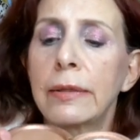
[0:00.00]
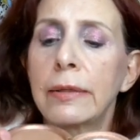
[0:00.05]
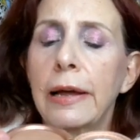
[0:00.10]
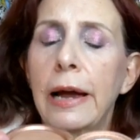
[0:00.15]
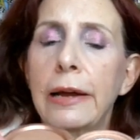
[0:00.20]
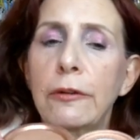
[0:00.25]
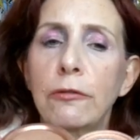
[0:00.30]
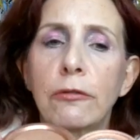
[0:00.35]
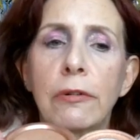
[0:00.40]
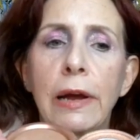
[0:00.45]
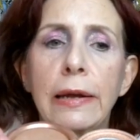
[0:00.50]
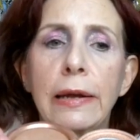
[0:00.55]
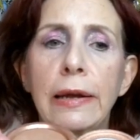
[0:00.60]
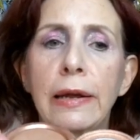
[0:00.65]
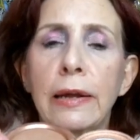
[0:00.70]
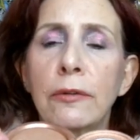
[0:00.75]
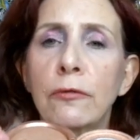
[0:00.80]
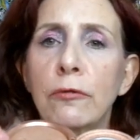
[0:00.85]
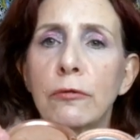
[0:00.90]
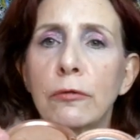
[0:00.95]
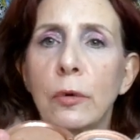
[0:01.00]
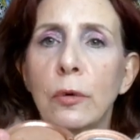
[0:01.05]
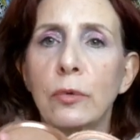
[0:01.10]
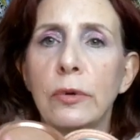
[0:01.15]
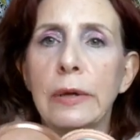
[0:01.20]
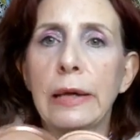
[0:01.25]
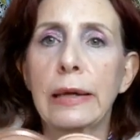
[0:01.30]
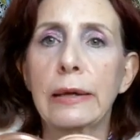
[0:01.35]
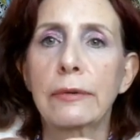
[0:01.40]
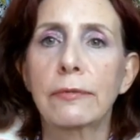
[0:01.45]
Light Radiant
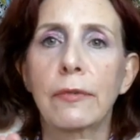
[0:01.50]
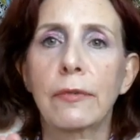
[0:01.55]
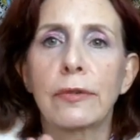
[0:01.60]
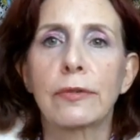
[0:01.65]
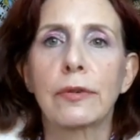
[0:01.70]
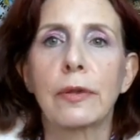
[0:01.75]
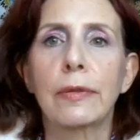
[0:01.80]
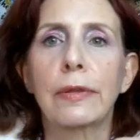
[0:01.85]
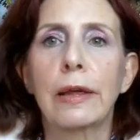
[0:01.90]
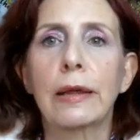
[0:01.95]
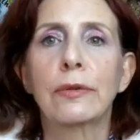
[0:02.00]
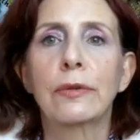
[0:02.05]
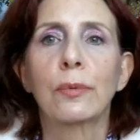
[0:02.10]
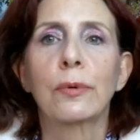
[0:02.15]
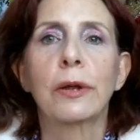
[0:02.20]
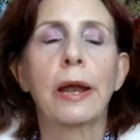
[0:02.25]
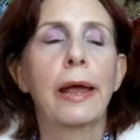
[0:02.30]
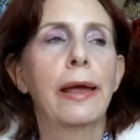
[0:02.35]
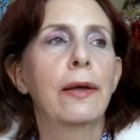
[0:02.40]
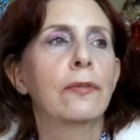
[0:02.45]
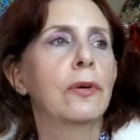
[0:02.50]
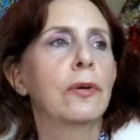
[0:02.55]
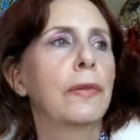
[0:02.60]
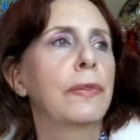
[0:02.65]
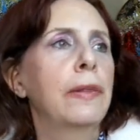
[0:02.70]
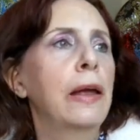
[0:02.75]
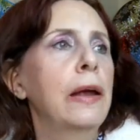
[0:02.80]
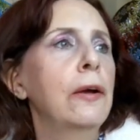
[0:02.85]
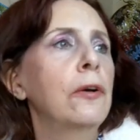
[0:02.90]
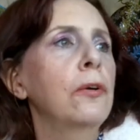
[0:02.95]
Rosy. So that's what I have
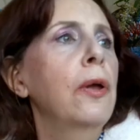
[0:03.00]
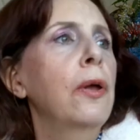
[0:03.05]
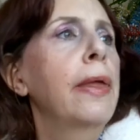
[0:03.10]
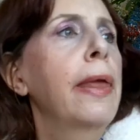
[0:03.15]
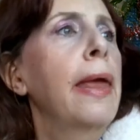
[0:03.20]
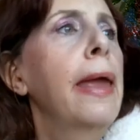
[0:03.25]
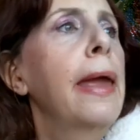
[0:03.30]
on there.